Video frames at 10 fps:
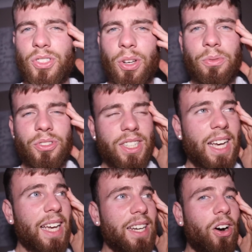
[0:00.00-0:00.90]
so
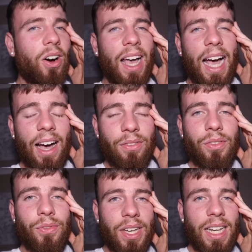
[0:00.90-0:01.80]
scared. I have
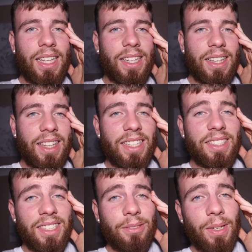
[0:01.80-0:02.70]
a feeling that
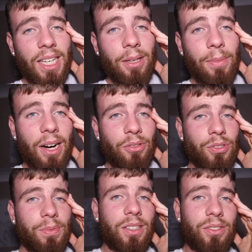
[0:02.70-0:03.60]
this is Mickey
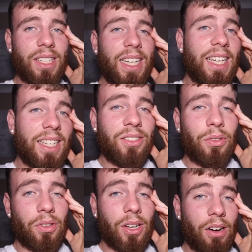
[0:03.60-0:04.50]
Mouse because it
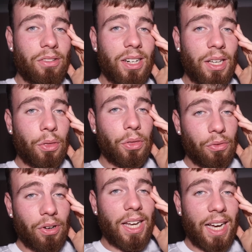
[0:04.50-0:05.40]
is currently
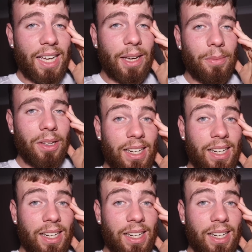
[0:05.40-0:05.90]
3 a.m.